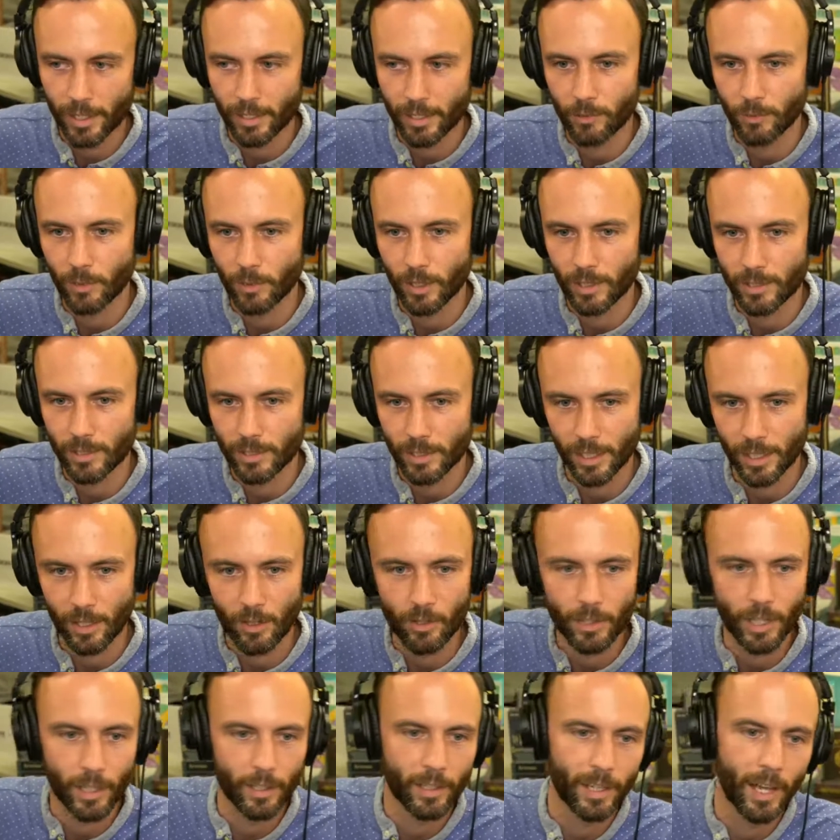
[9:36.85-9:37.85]
I didn't want to say,
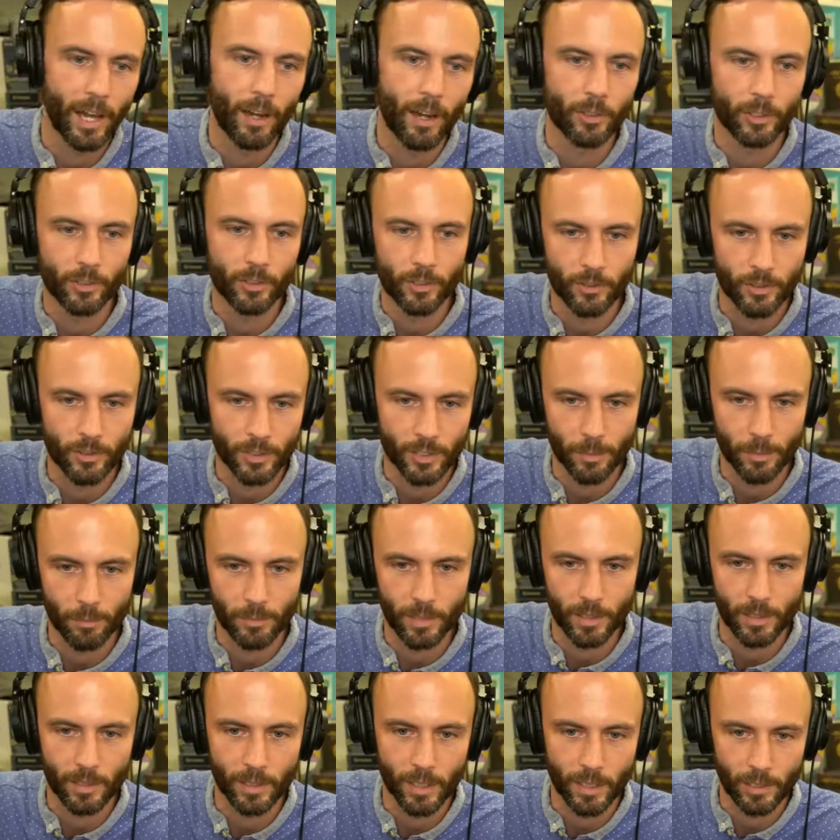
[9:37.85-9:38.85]
"Okay, now you're doing
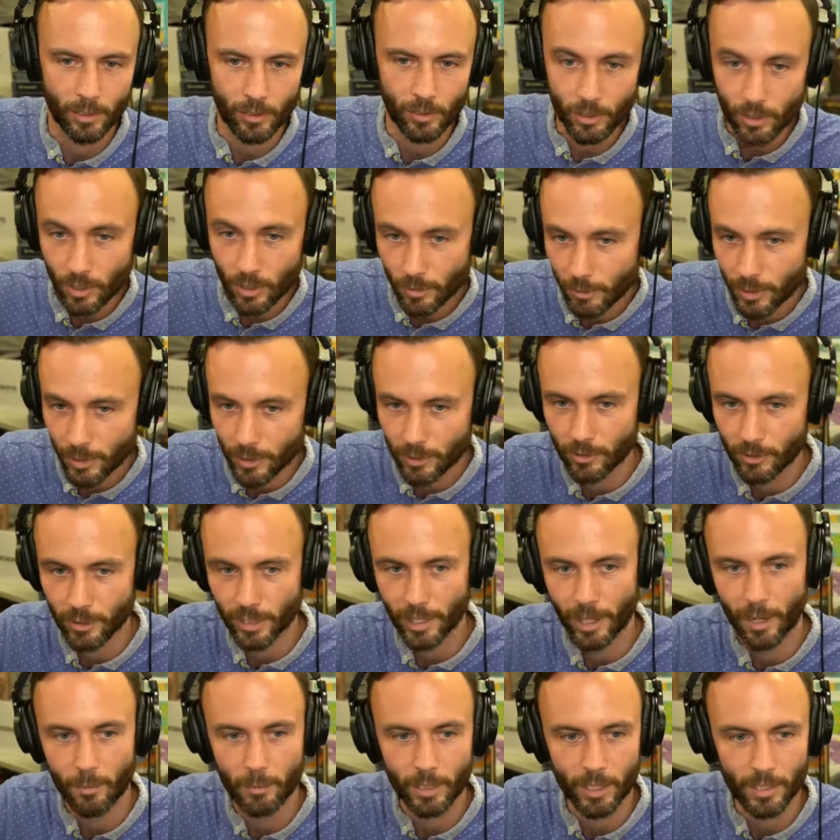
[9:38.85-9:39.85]
something that you shouldn't be
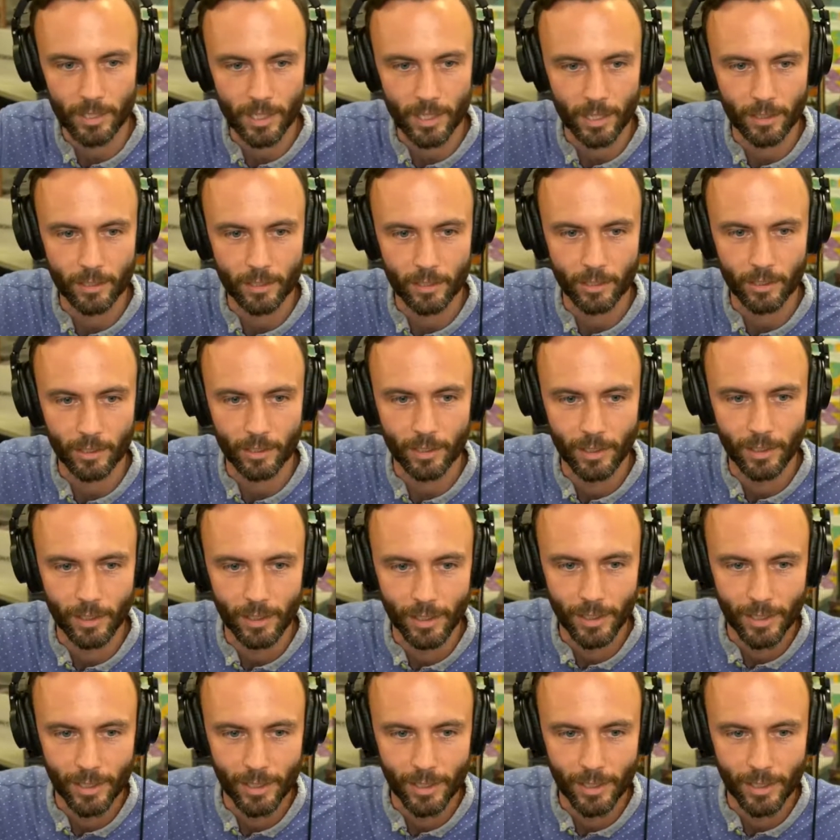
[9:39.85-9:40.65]
doing. Now I'm going to take your